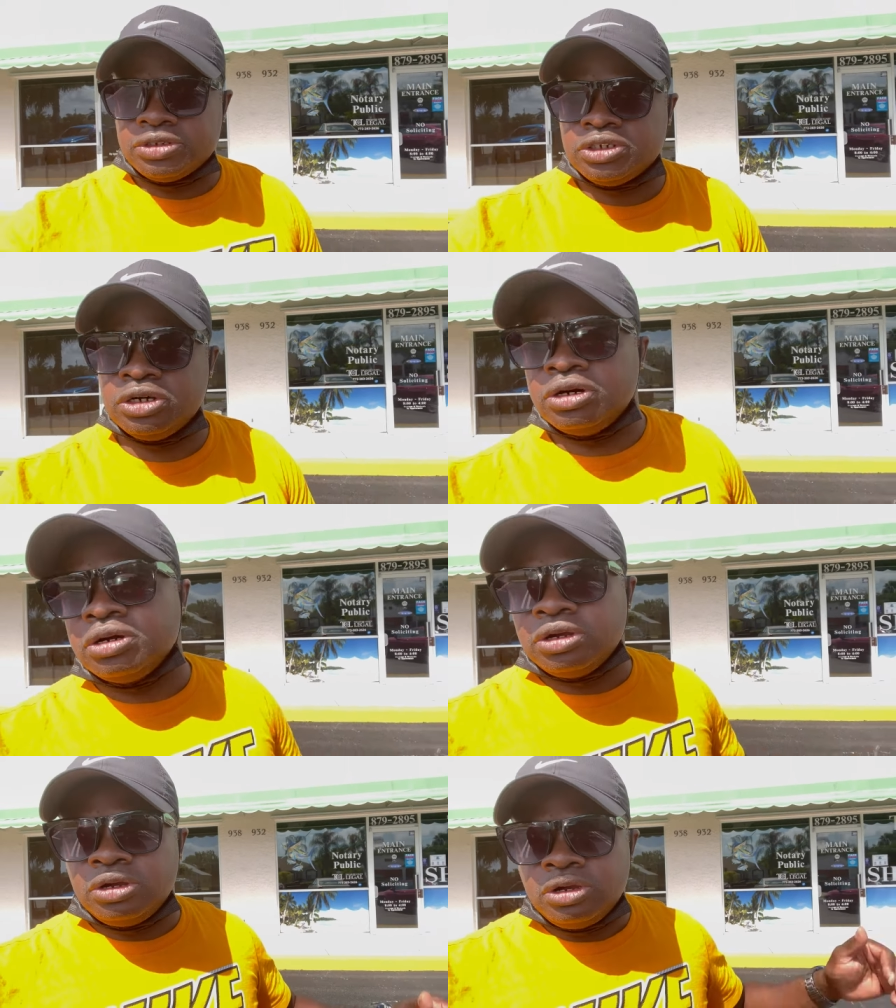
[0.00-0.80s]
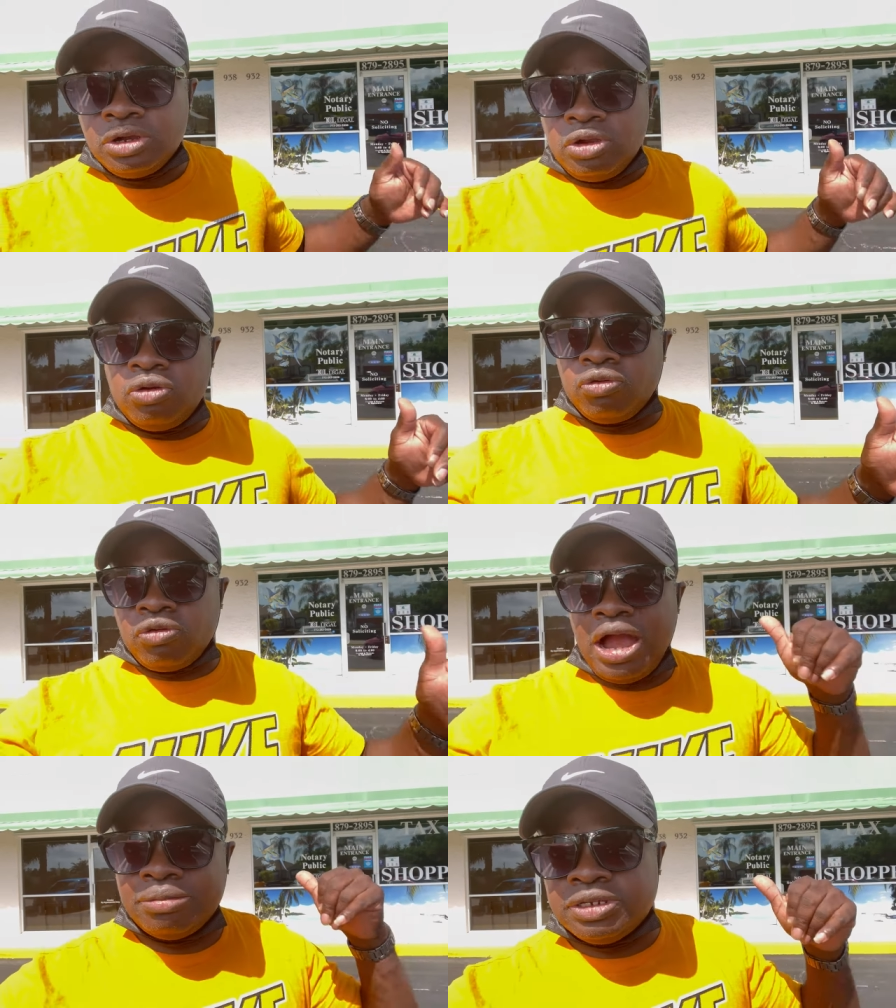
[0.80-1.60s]
to
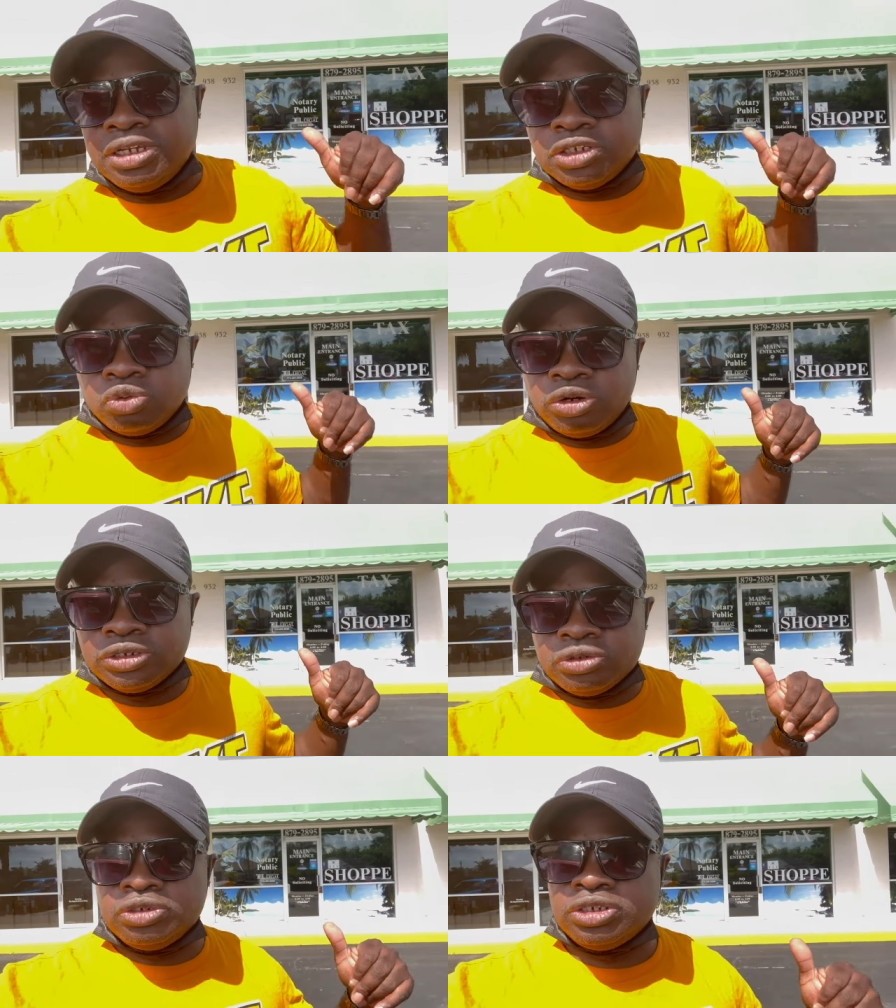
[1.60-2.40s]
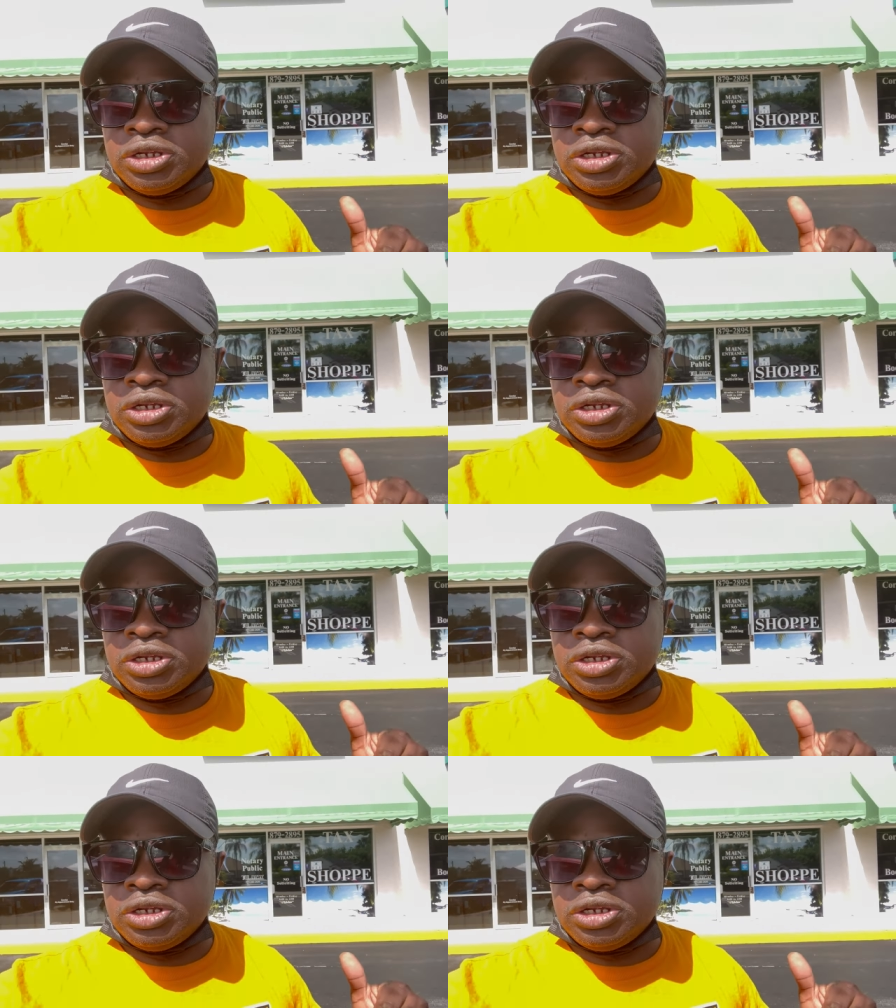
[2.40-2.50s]
wrap these windows